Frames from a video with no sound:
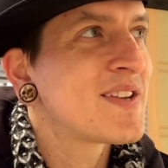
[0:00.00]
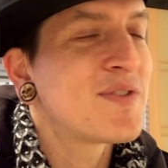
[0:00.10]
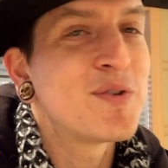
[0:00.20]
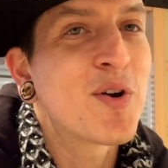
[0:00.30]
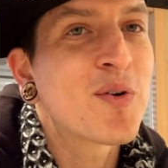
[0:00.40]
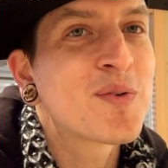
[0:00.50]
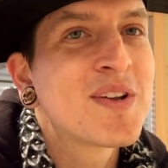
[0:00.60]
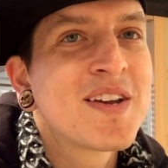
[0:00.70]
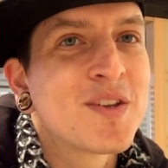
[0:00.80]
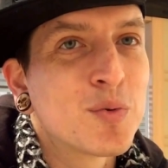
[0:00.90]
If you don't,
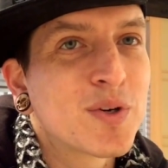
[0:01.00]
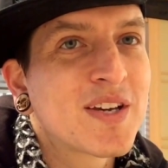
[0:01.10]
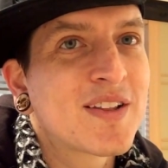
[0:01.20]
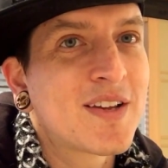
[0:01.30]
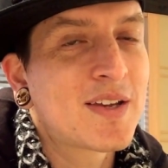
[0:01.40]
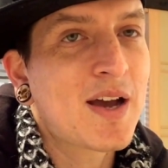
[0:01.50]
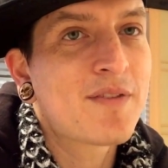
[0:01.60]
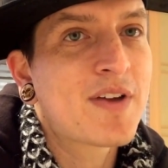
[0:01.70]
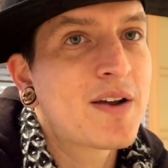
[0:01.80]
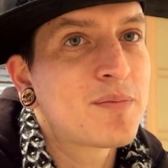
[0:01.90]
you will get like
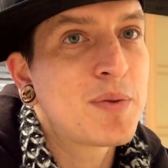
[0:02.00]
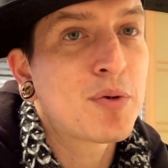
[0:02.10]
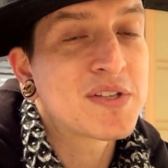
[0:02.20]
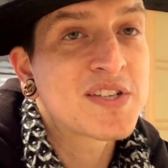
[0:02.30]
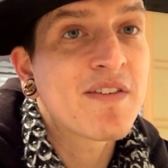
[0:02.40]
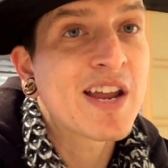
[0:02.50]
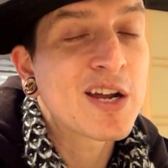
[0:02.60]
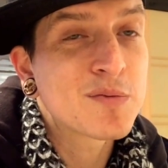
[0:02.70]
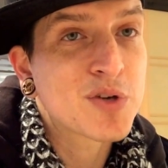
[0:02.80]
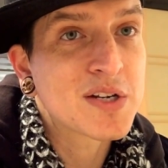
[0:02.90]
I've gotten people at 7
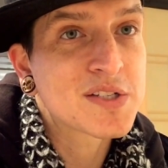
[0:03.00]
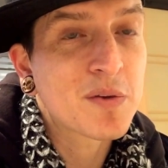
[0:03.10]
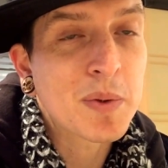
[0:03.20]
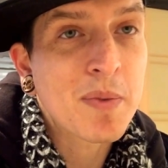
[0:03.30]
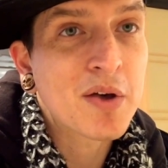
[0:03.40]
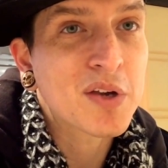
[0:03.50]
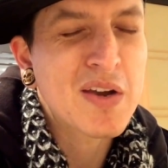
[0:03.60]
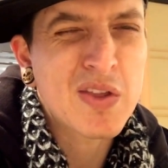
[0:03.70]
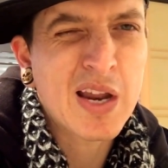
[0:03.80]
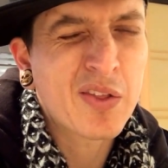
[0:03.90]
a.m. try to sell me milk,
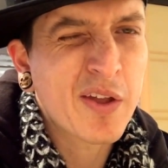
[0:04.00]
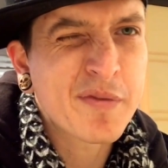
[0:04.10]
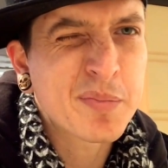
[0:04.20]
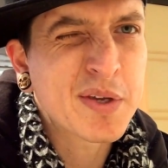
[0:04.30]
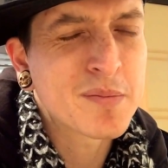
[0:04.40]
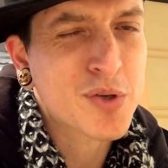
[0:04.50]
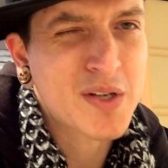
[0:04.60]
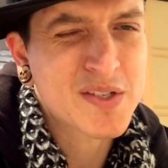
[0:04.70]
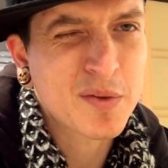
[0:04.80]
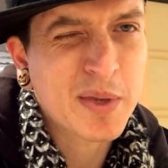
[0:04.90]
and then at 11 p.m. try
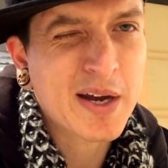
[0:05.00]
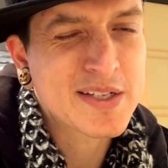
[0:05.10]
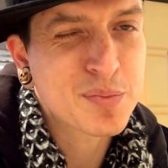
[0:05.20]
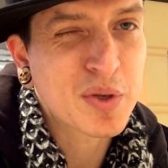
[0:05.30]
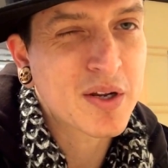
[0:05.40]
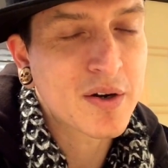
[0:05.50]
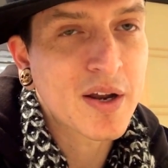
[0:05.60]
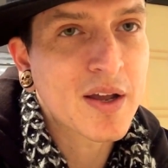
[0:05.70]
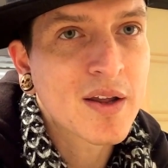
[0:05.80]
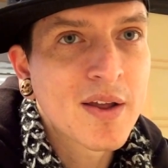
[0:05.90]
to sell me high-speed
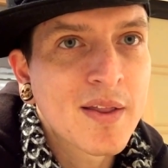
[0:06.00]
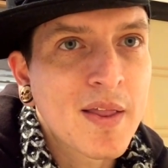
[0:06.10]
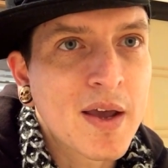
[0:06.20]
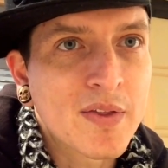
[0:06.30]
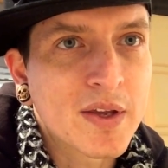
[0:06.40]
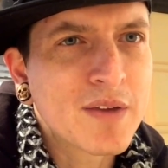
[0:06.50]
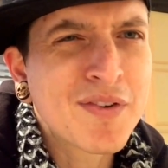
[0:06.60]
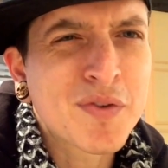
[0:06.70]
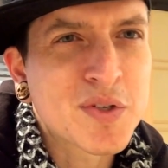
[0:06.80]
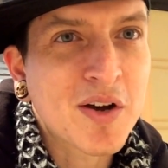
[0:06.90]
internet. And like even
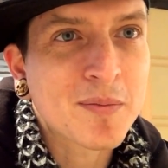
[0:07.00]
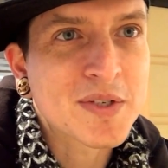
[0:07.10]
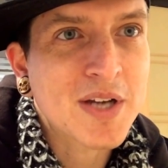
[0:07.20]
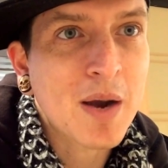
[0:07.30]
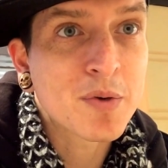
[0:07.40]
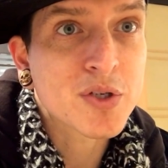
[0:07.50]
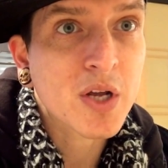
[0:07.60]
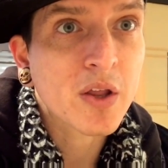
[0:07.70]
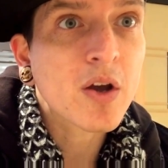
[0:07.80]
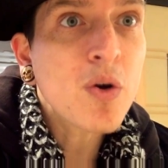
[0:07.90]
if you tell them the time, they're just
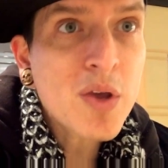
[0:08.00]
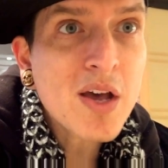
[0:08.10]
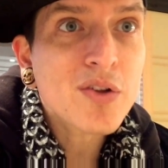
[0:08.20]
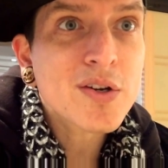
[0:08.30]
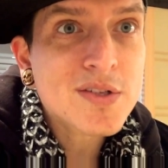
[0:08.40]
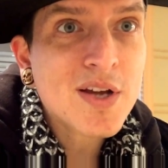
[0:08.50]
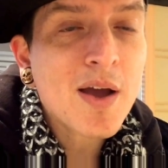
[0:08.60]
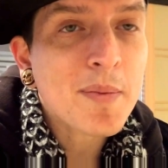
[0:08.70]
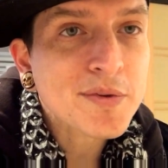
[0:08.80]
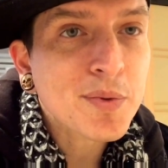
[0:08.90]
kind of like, oh yeah, look at the
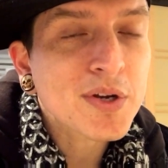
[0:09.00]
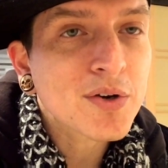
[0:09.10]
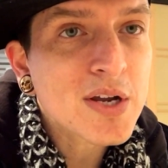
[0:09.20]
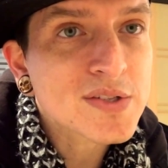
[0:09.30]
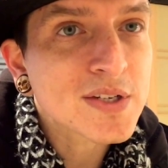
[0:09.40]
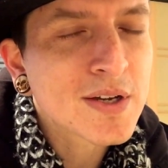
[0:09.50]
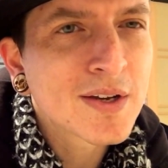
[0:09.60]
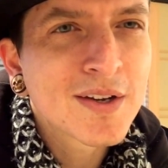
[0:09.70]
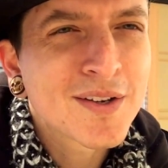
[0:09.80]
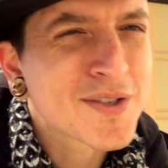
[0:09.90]
time, that's pretty crazy.
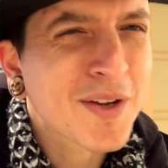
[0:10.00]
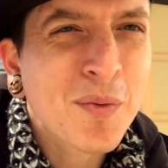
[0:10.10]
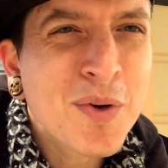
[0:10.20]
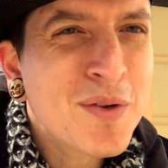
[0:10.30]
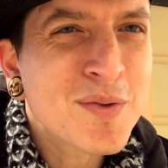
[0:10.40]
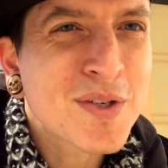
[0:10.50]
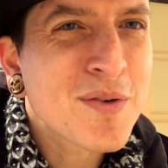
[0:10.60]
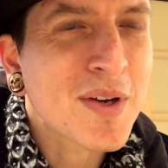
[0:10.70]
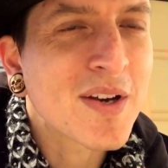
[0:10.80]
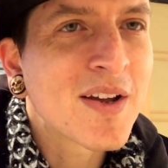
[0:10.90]
You're just like, what are you
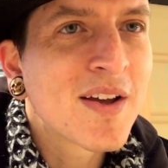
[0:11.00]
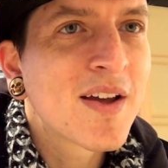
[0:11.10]
doing?